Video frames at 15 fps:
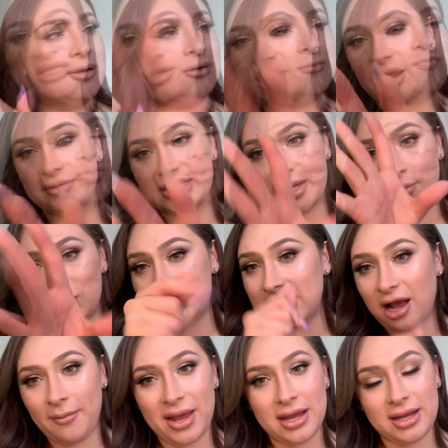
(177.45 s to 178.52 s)
But like I was saying, once I
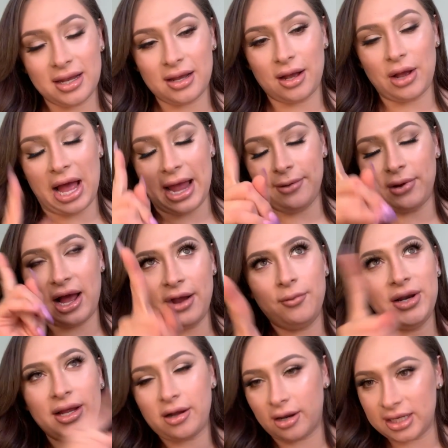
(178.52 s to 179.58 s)
got my, I
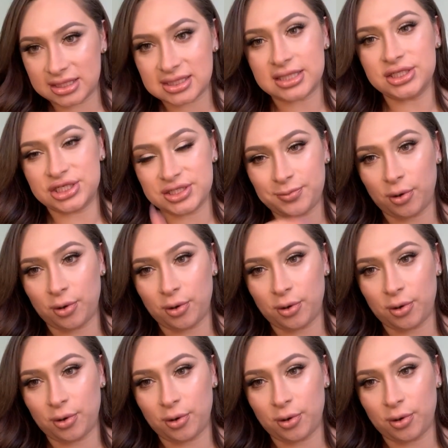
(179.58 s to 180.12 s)
went and got extensions